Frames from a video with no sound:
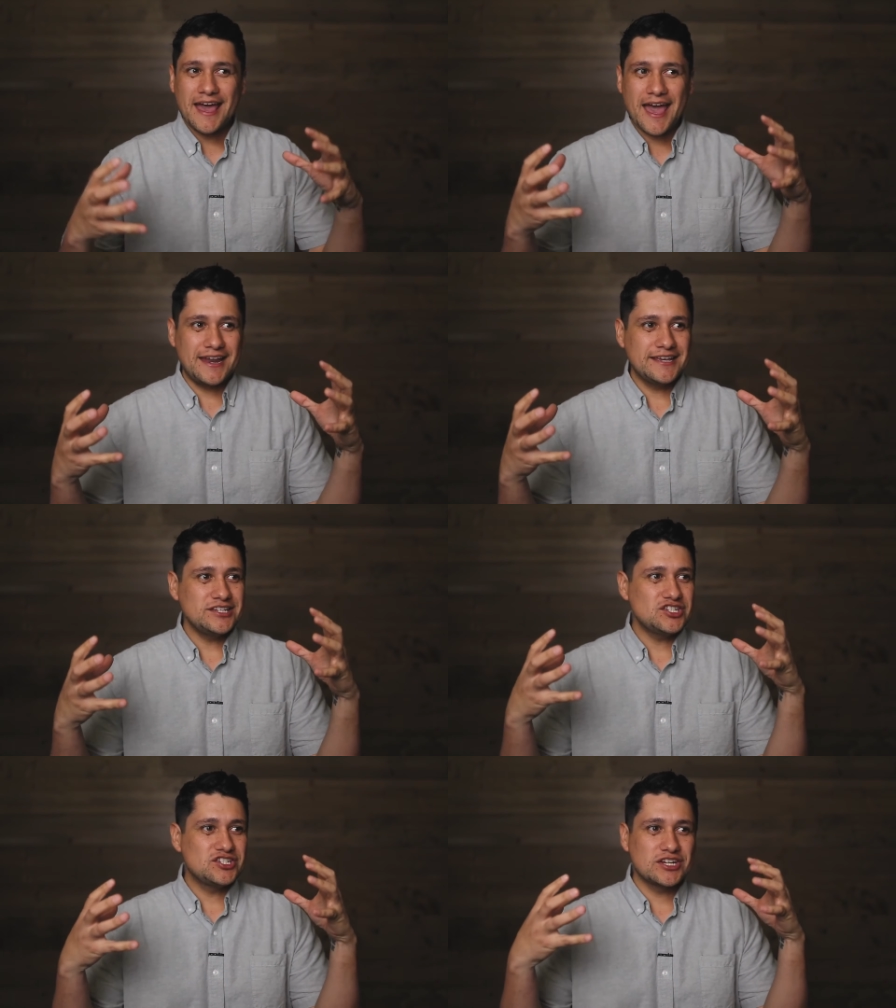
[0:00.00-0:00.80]
And
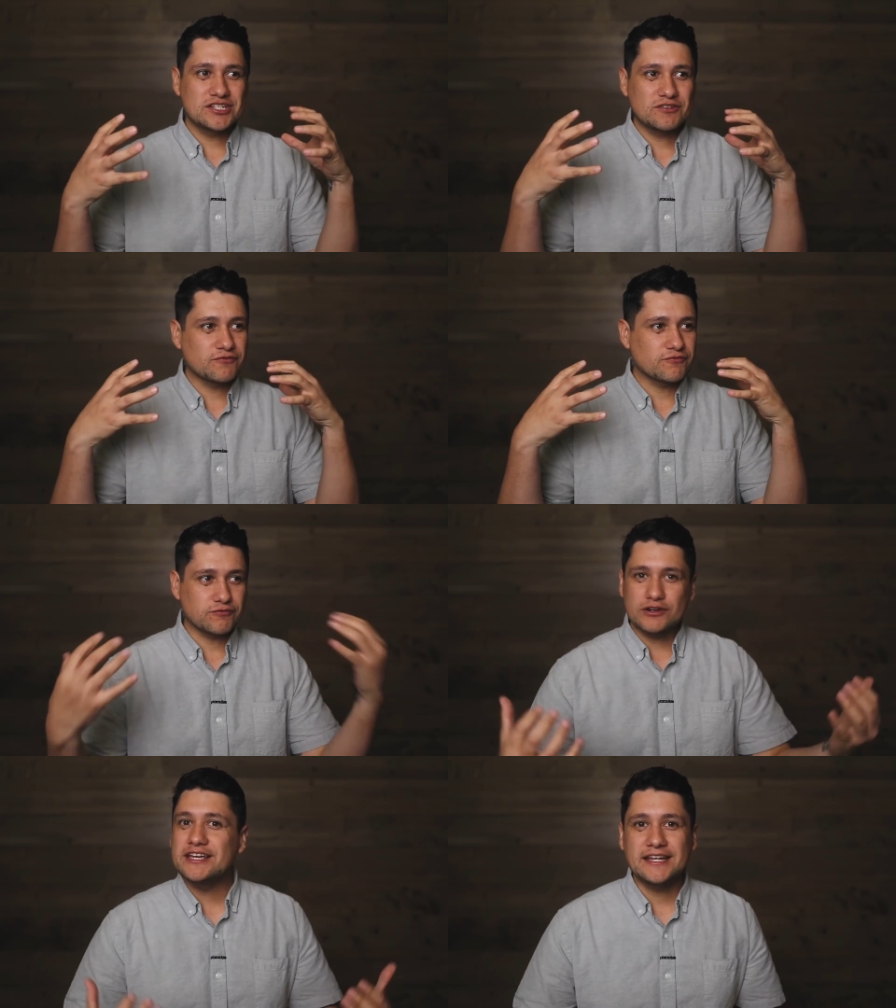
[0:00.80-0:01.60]
he's just
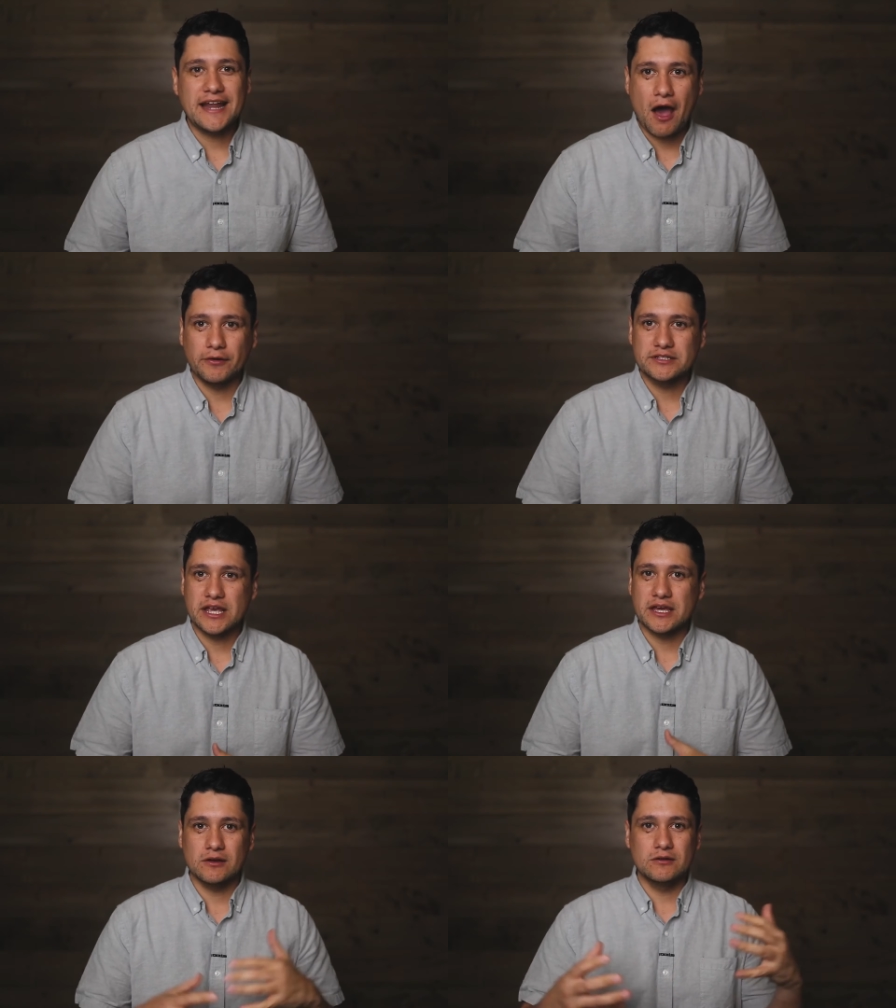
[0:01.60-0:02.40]
freaking out. He's
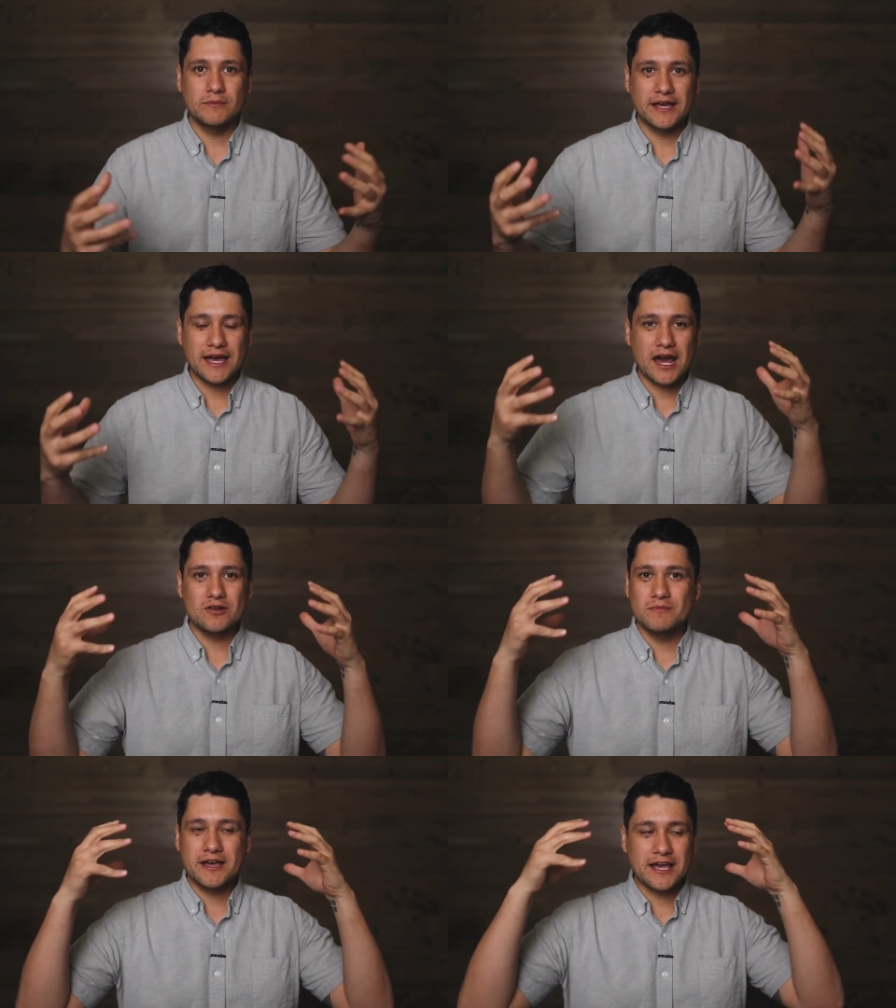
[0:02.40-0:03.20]
like, oh my
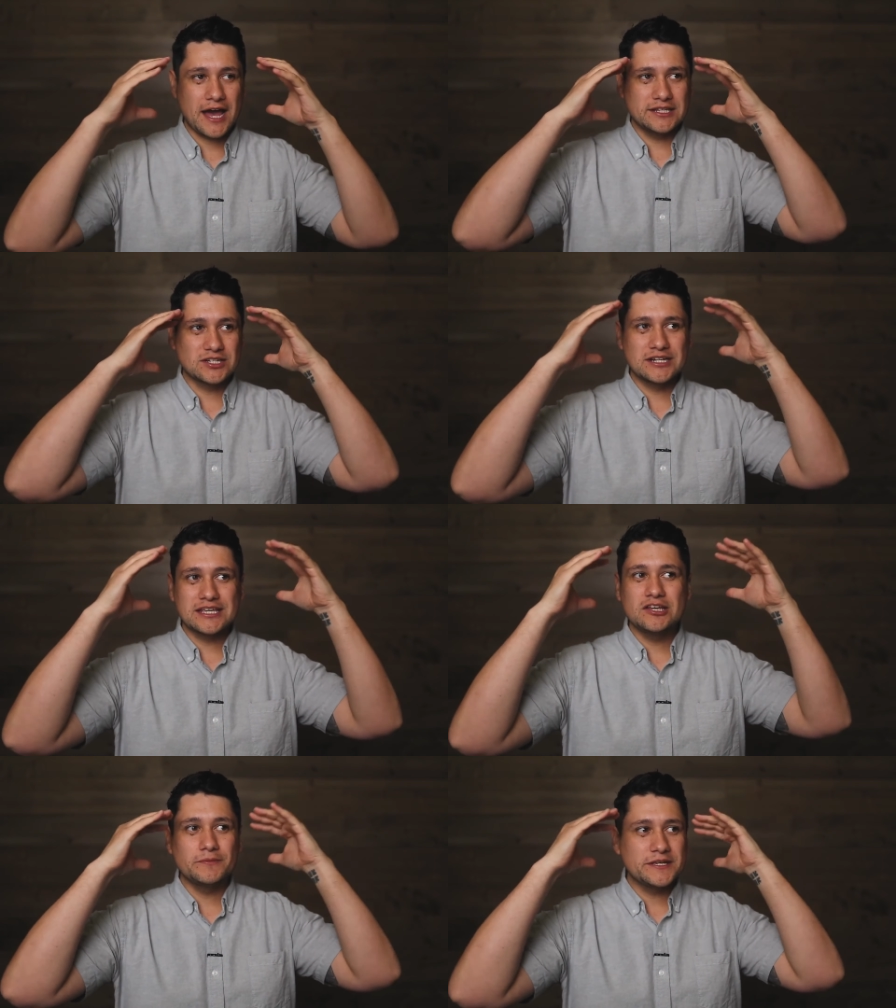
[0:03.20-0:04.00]
God, he's going to
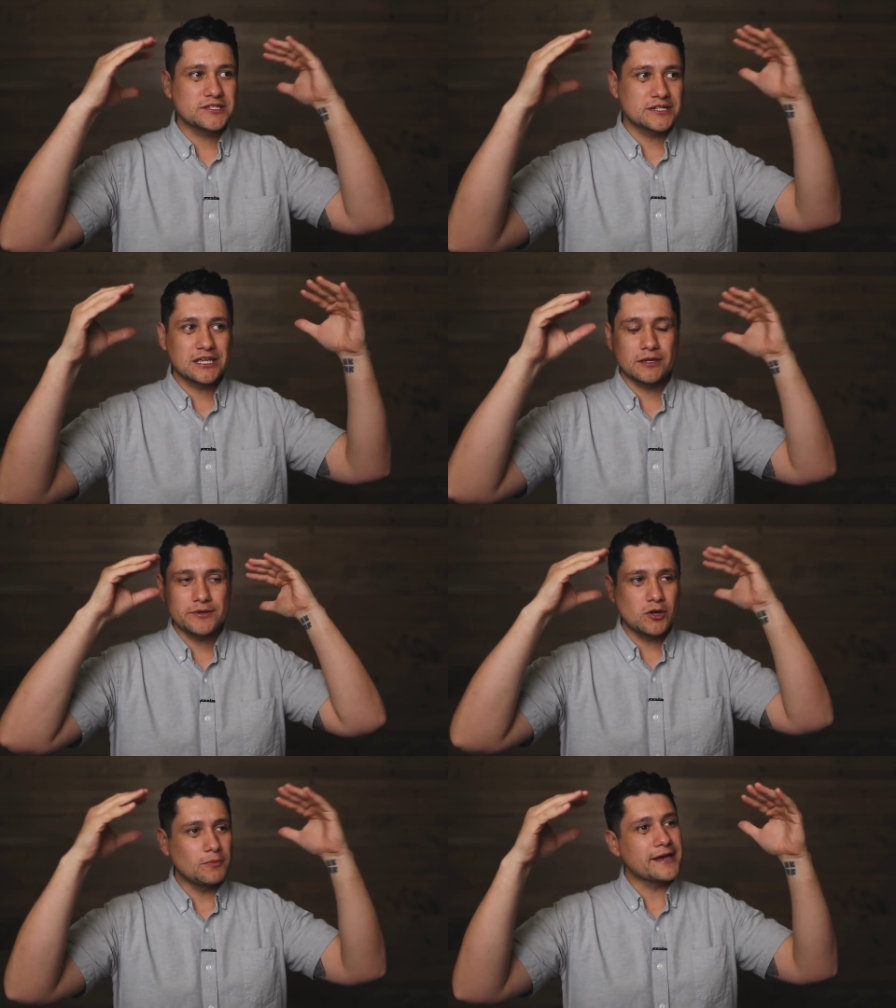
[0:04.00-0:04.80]
kill me. He's going to kill
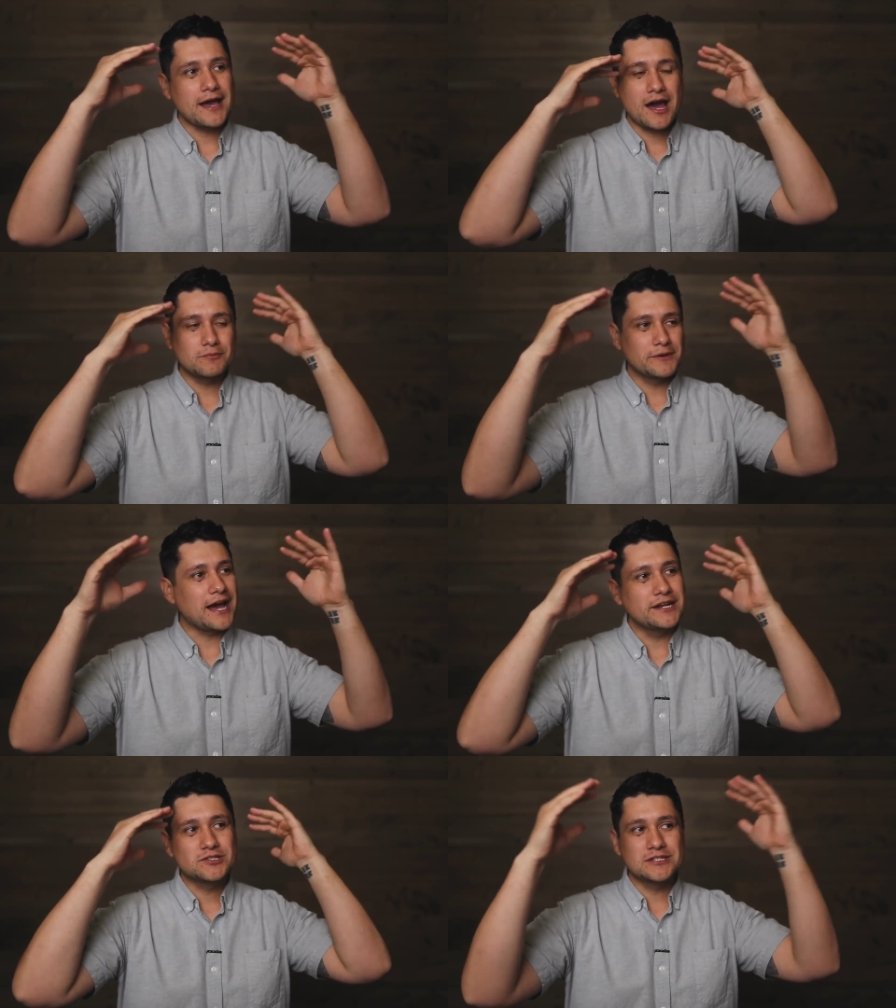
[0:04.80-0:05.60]
me. Oh my God,
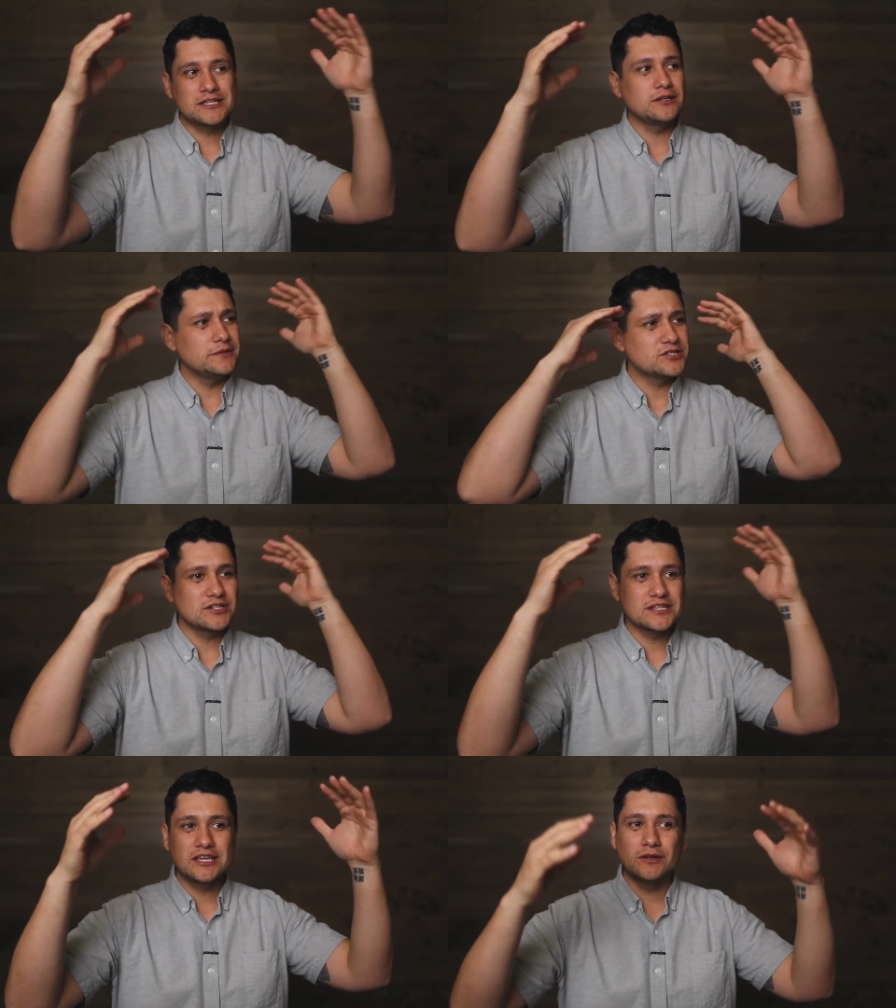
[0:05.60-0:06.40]
he's going to kill me. He's
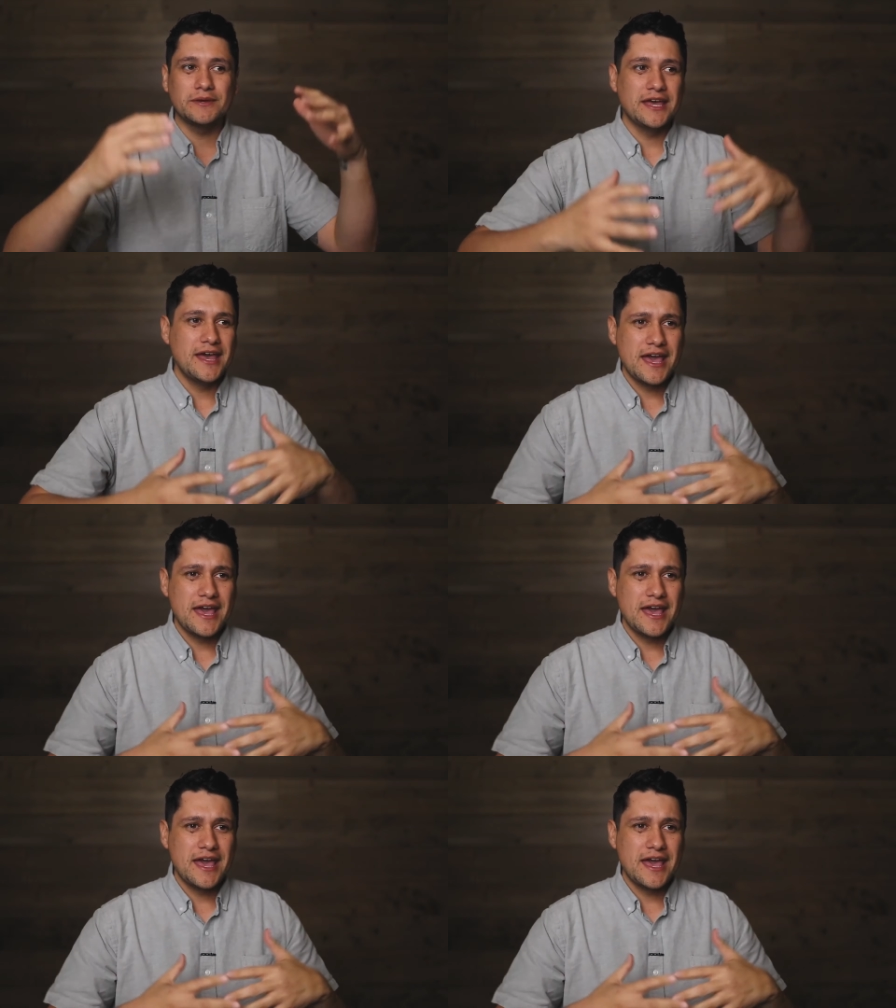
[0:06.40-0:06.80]
going to kill me.